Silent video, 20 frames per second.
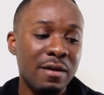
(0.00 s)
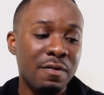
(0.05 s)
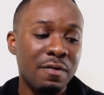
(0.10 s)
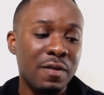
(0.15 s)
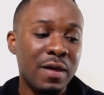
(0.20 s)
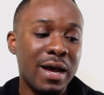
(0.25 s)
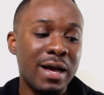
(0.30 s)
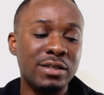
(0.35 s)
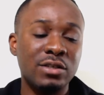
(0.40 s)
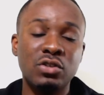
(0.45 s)

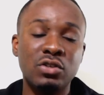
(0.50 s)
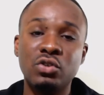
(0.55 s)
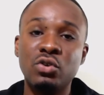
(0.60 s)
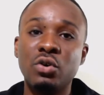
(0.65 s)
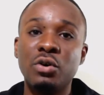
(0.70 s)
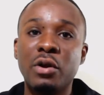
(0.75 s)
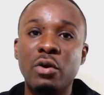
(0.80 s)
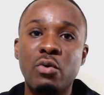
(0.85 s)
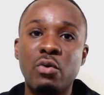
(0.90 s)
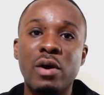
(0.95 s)
that
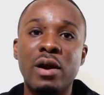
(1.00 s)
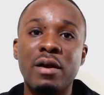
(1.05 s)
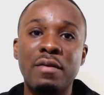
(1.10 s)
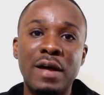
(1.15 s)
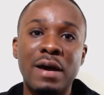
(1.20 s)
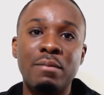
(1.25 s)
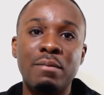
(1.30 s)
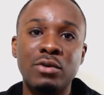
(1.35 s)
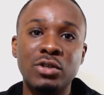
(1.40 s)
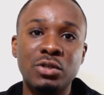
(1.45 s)
don't require
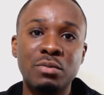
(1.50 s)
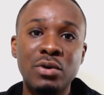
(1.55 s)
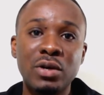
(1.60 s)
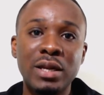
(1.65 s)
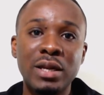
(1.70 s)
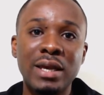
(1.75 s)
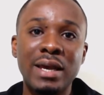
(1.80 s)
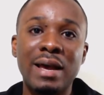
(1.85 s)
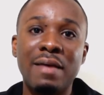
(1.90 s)
that much money,